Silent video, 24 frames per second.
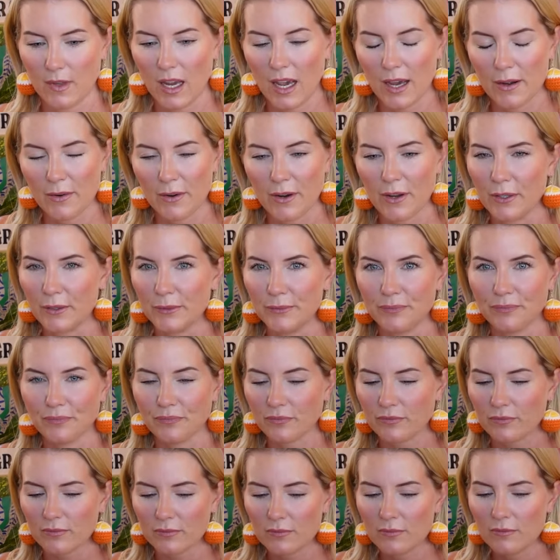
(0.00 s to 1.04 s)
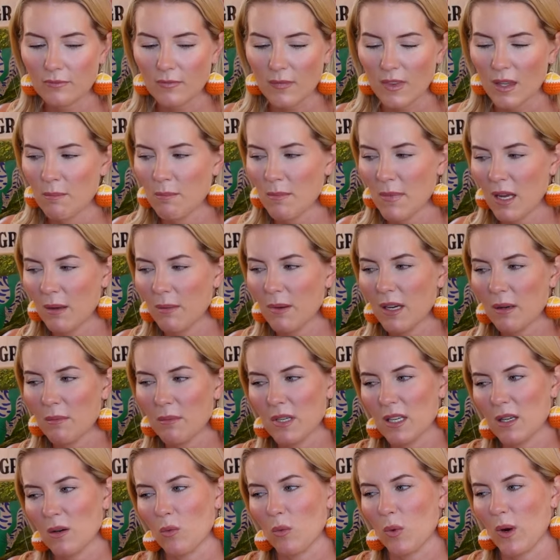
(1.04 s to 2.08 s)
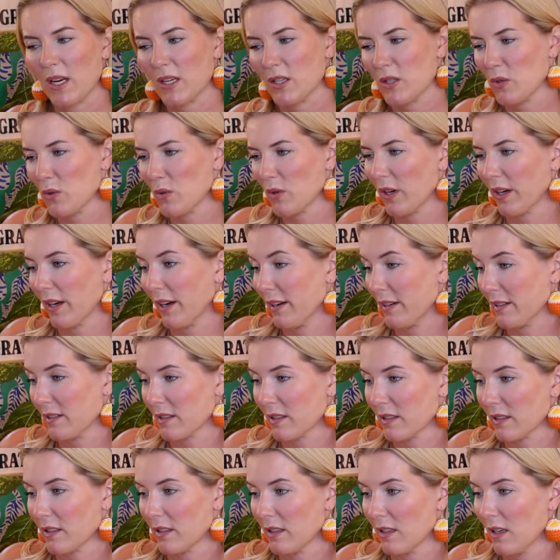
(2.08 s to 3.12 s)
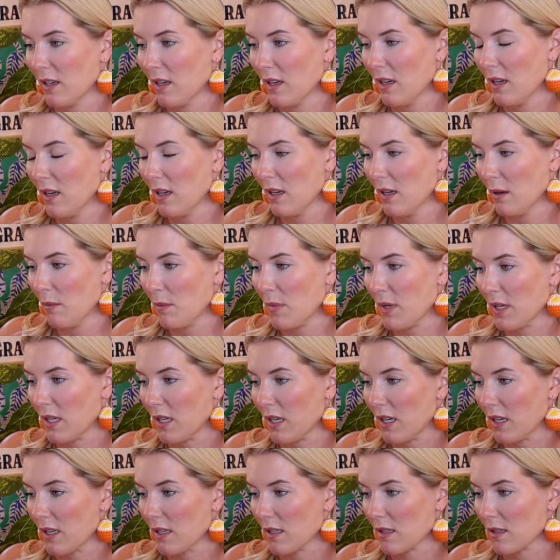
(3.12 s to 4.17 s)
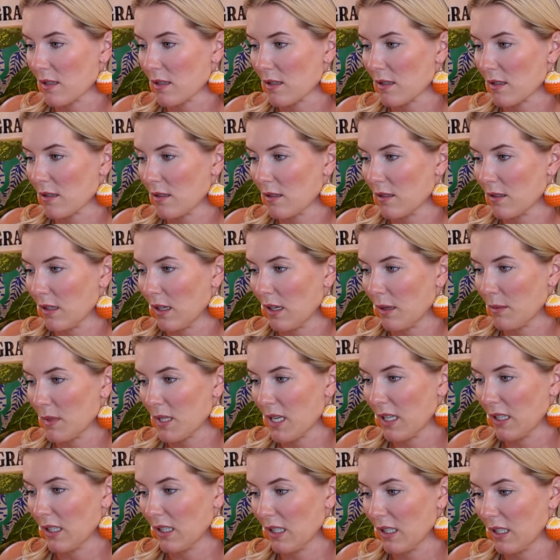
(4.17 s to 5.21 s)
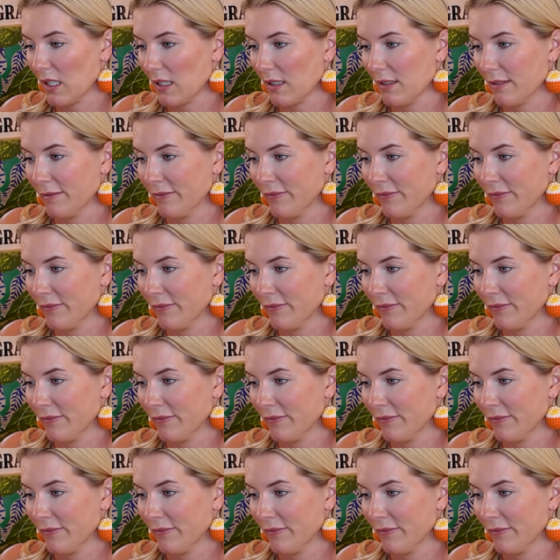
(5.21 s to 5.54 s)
I don't know. Maybe I'm being way too kind, because I'm telling you,